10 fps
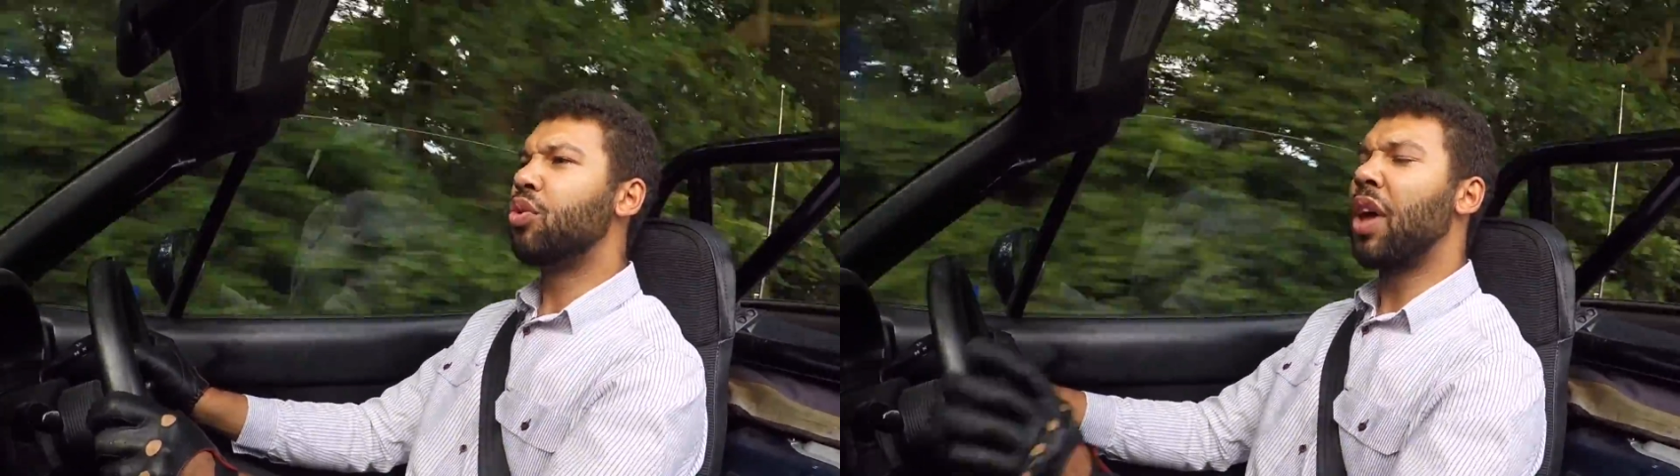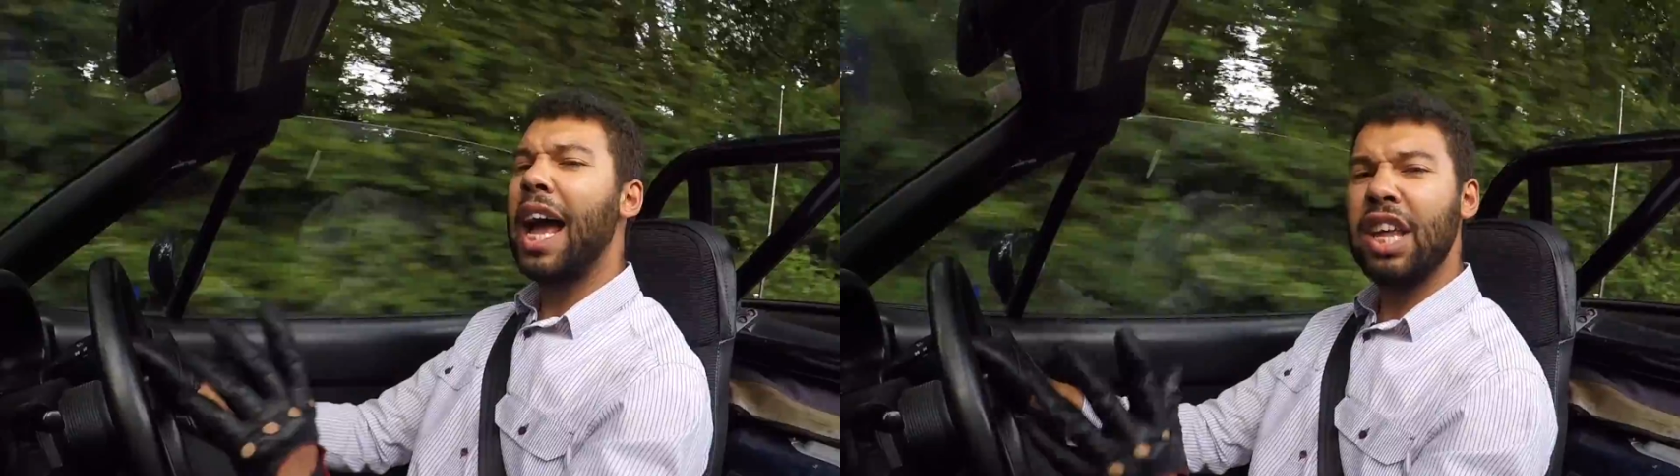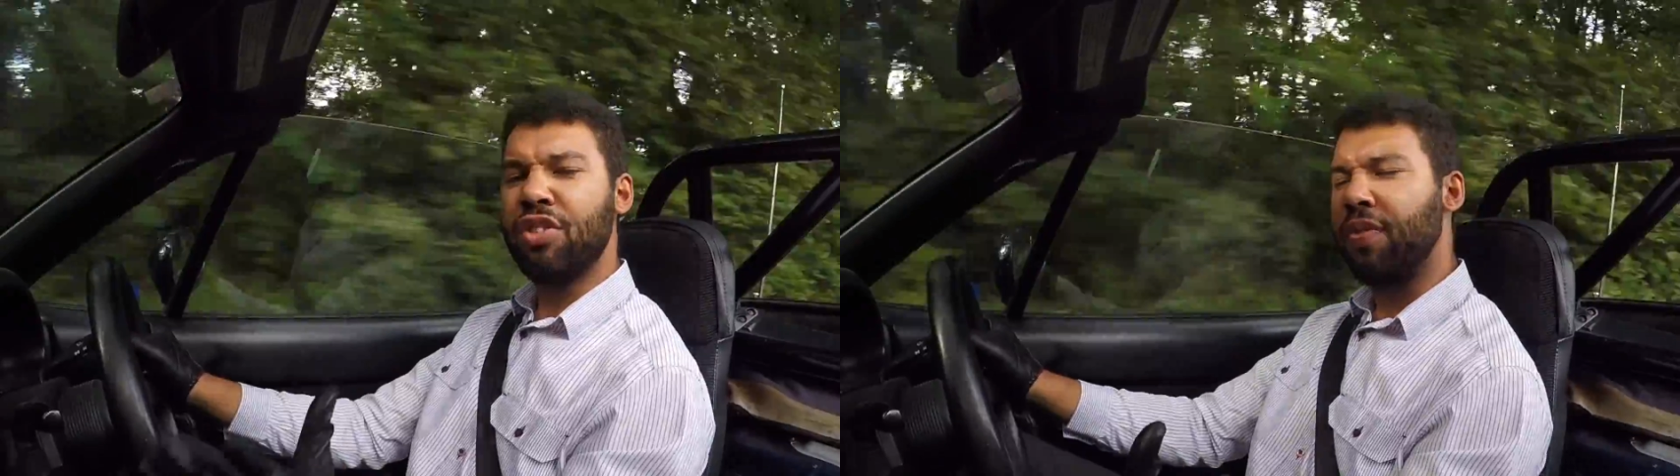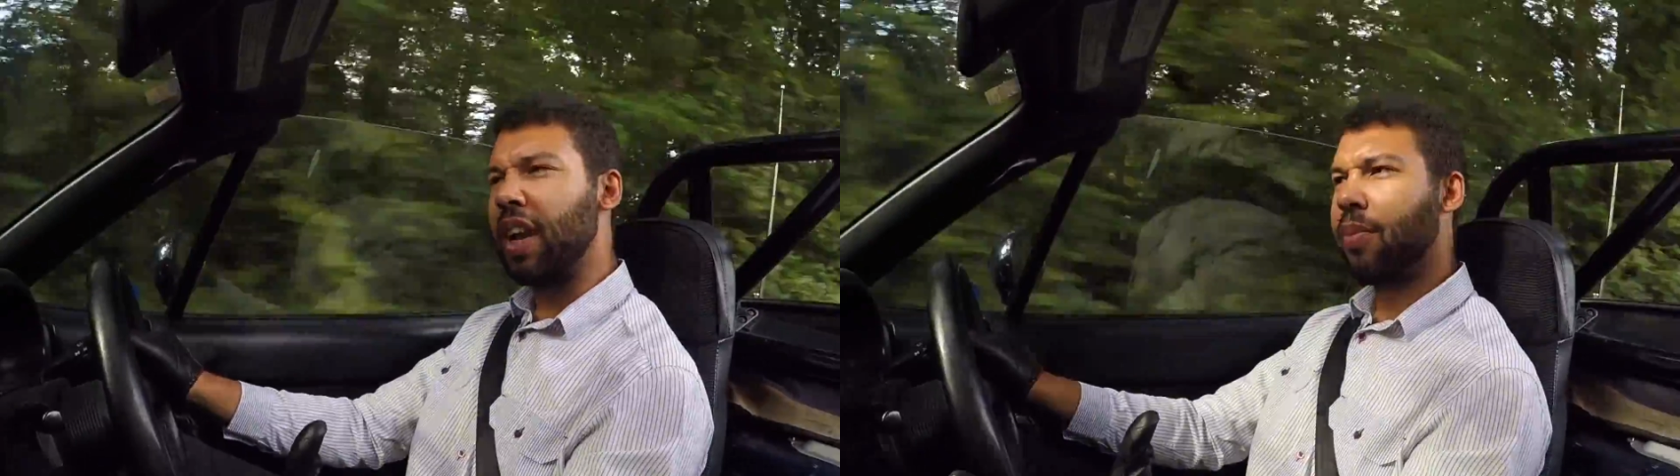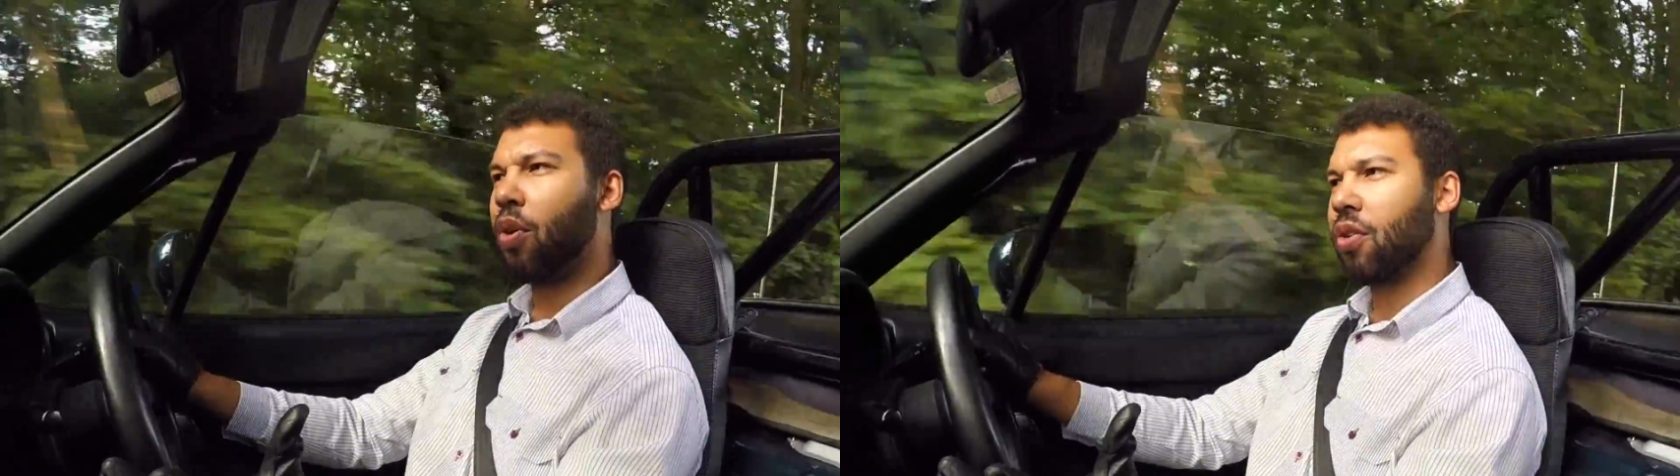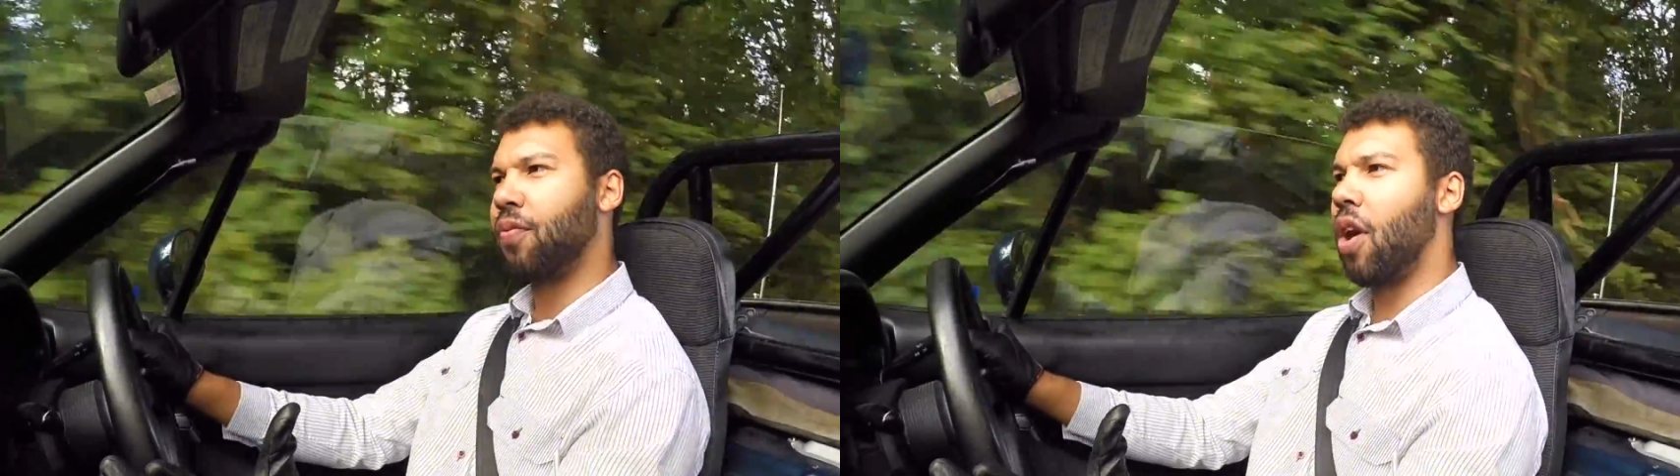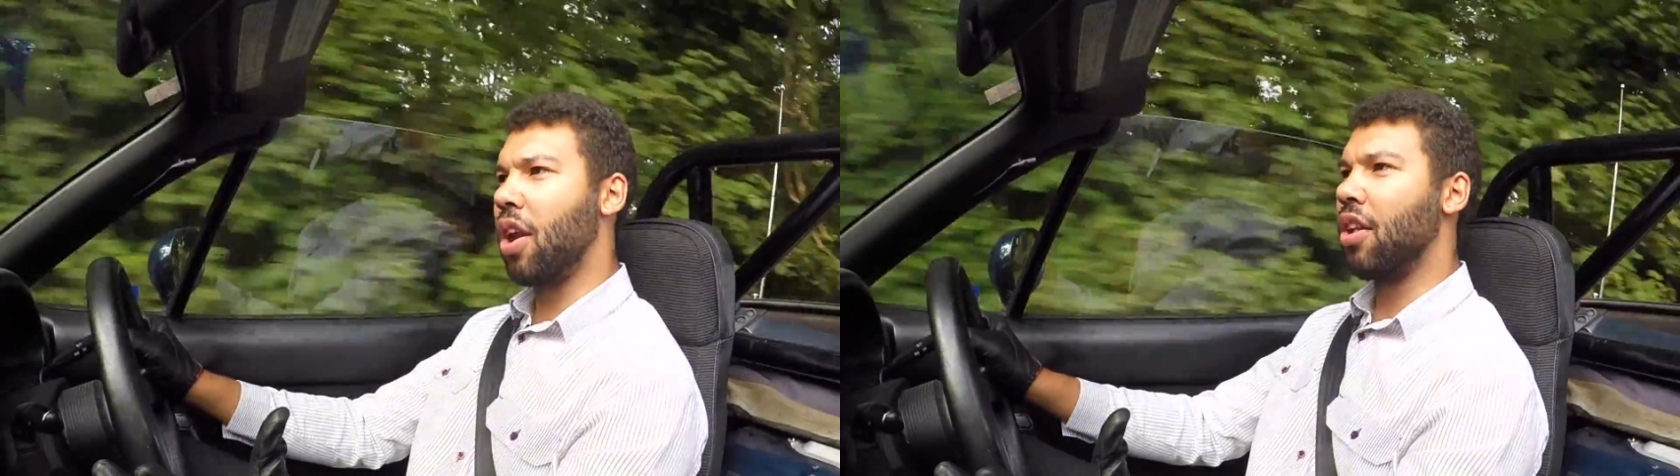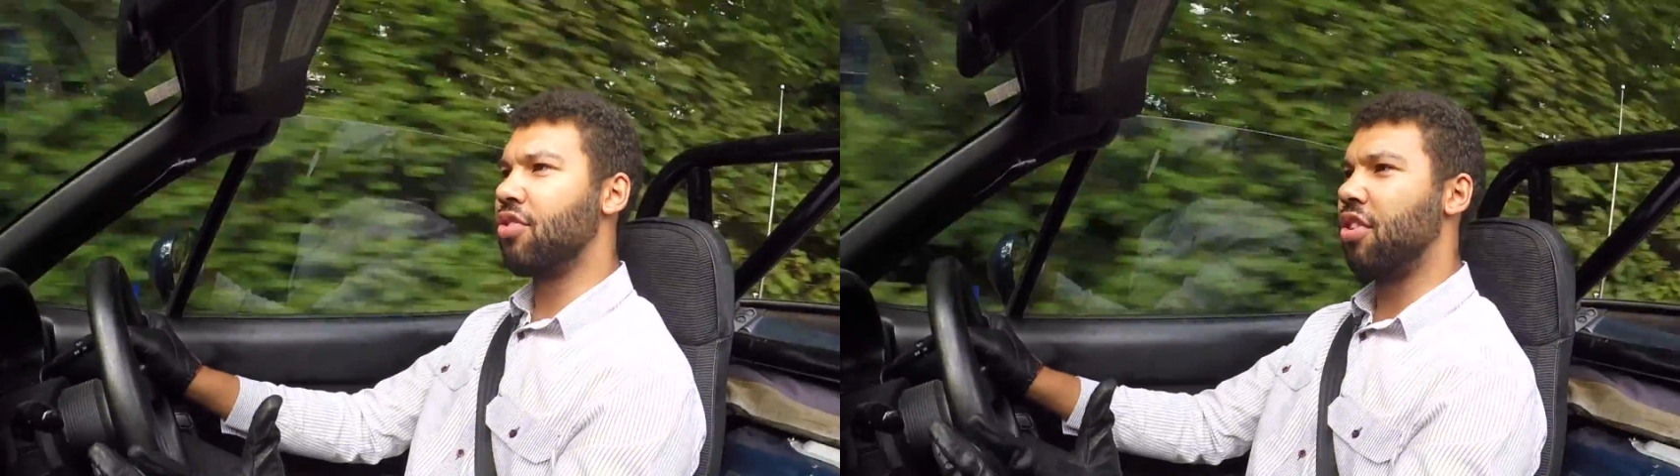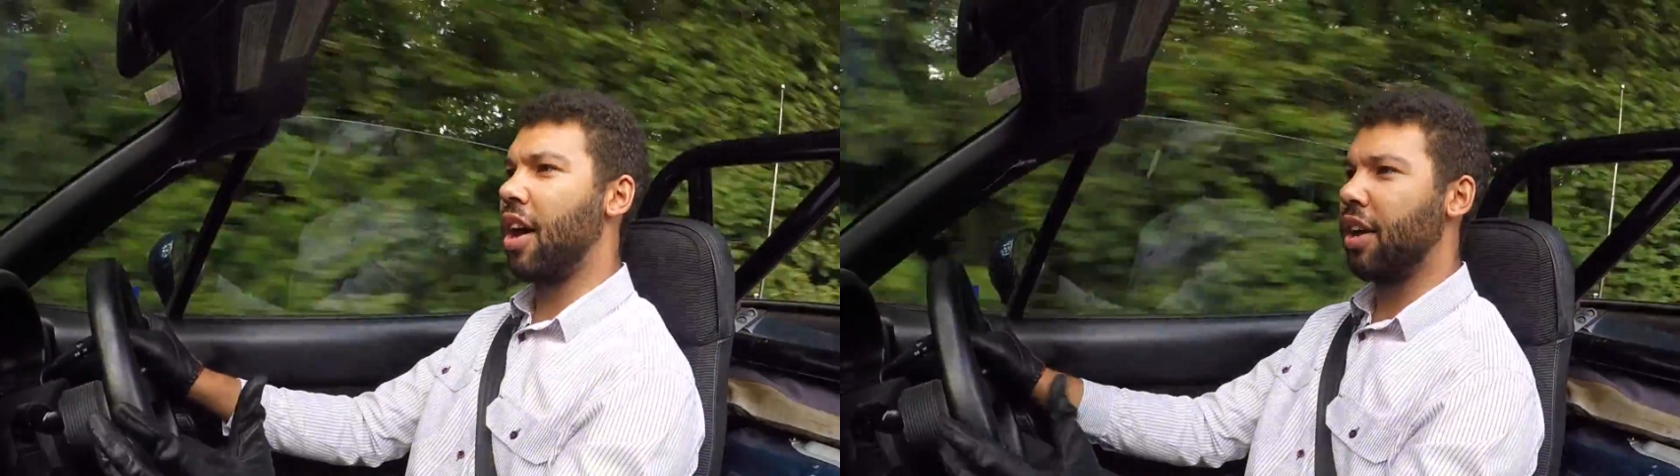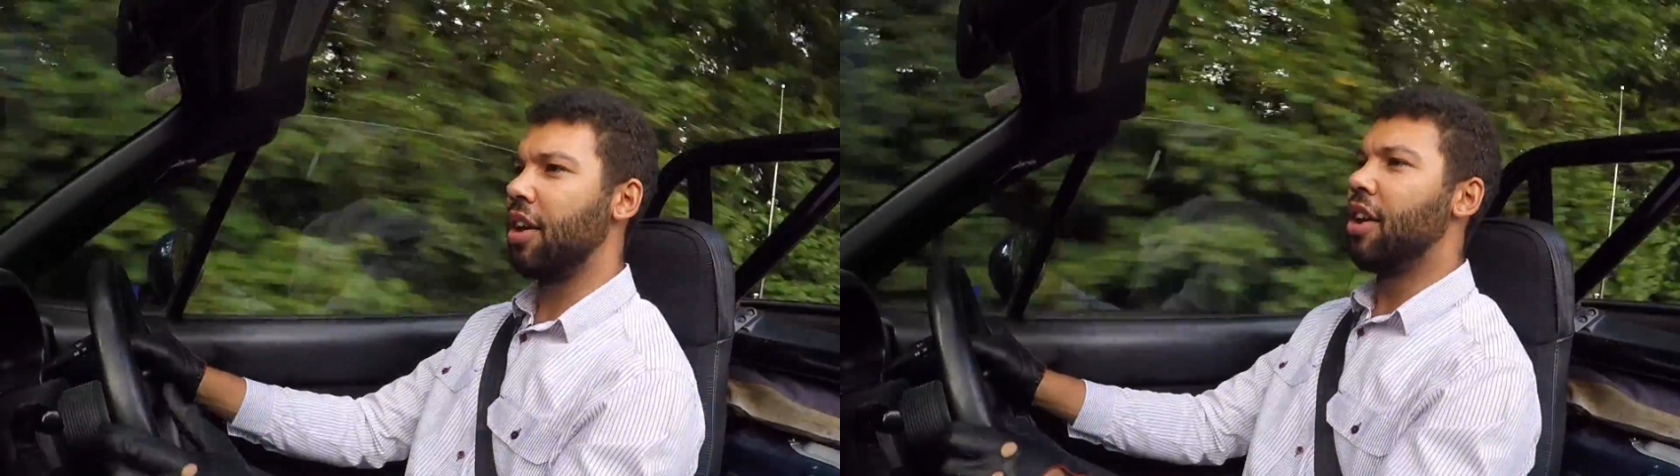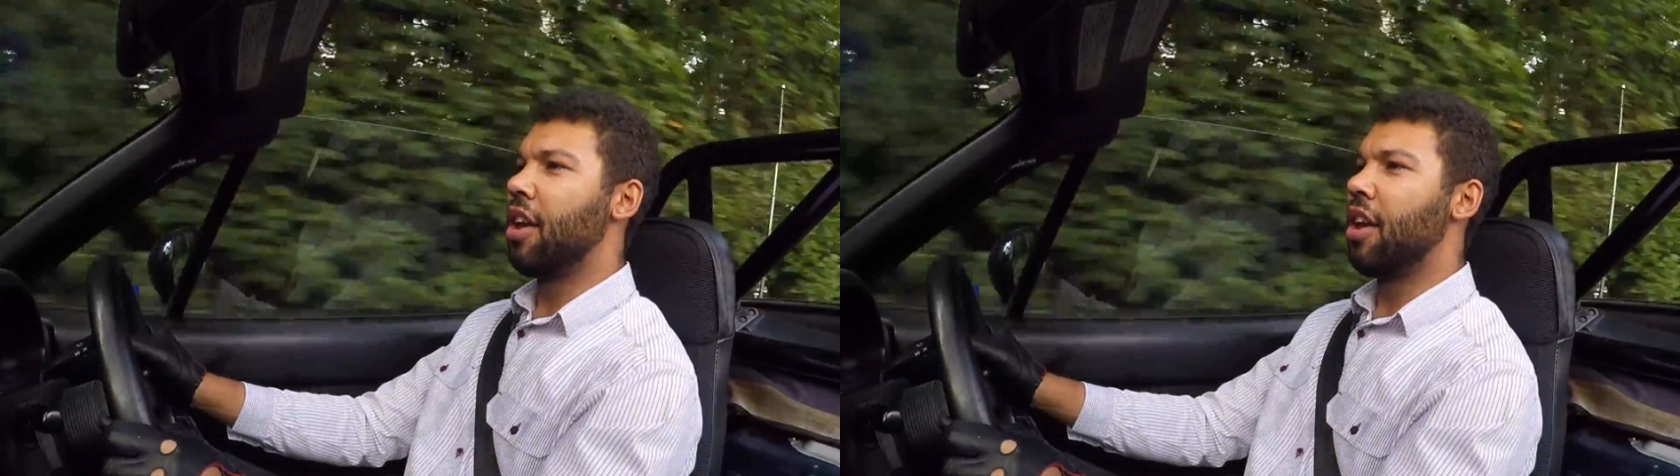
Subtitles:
tastefully modified, I'd say.